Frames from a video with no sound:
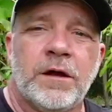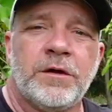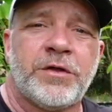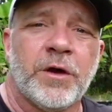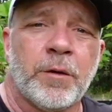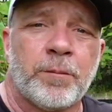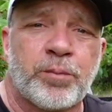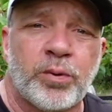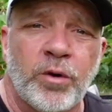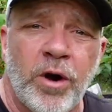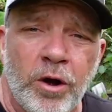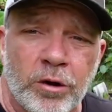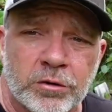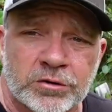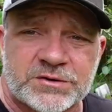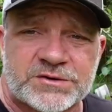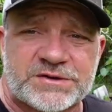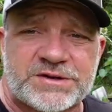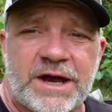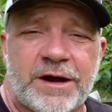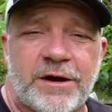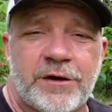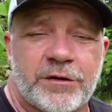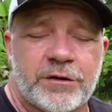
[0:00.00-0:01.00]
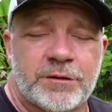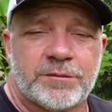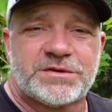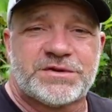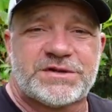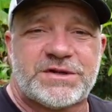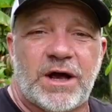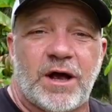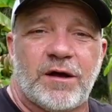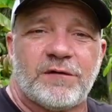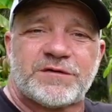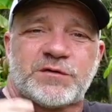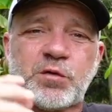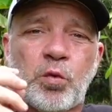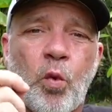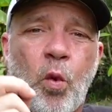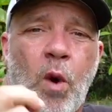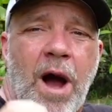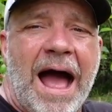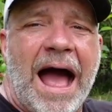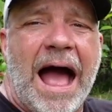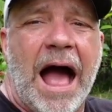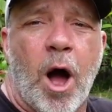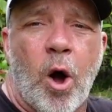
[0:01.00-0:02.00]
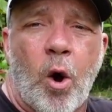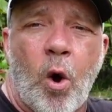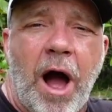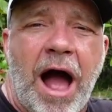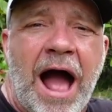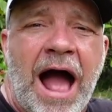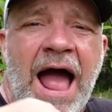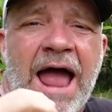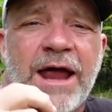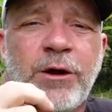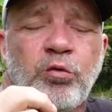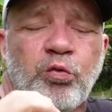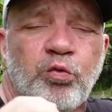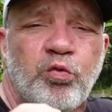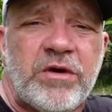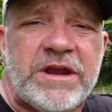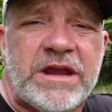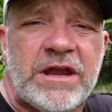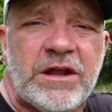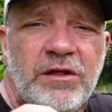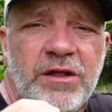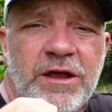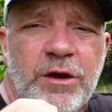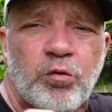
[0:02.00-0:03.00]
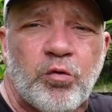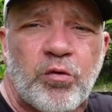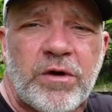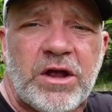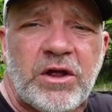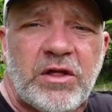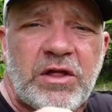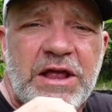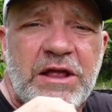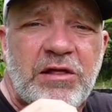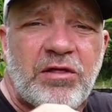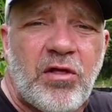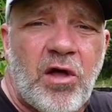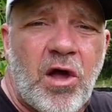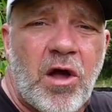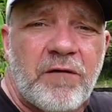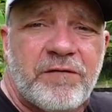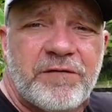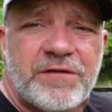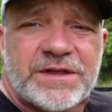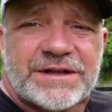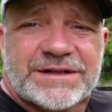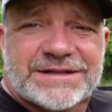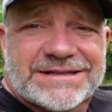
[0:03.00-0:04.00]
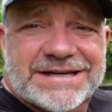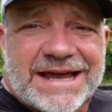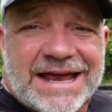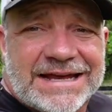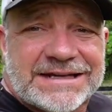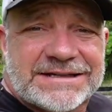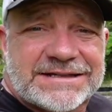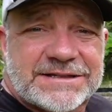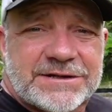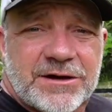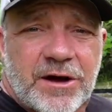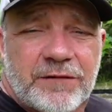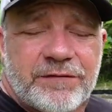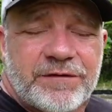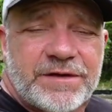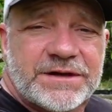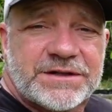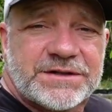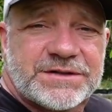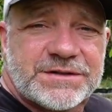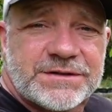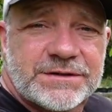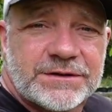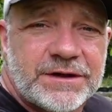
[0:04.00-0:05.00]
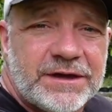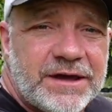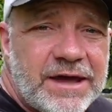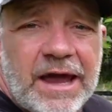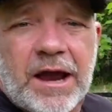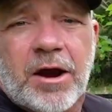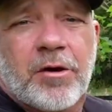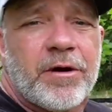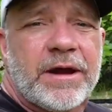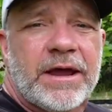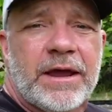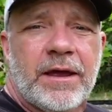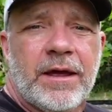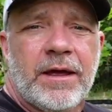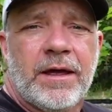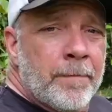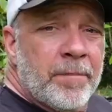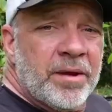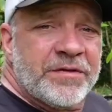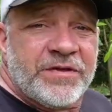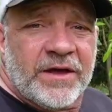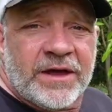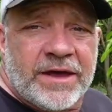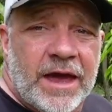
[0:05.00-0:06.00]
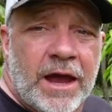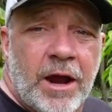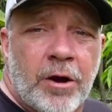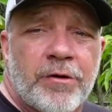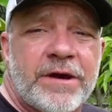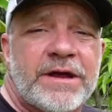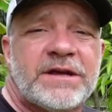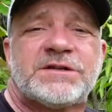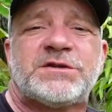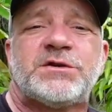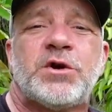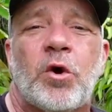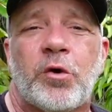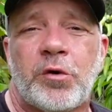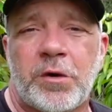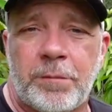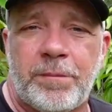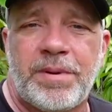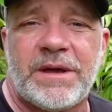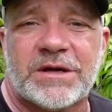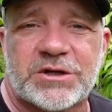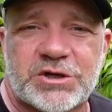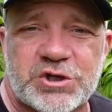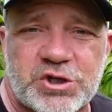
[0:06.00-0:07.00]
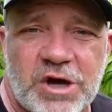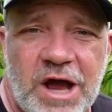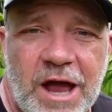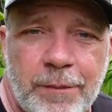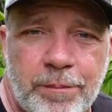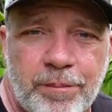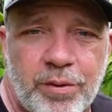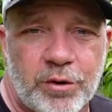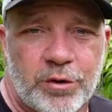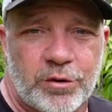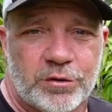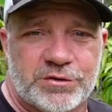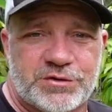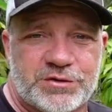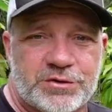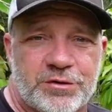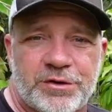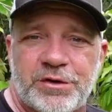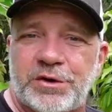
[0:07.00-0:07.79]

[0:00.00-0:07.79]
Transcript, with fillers: The pros say to themselves, wow, I really, really love the taste of this Gary. But the Gary is known to be a shy producer.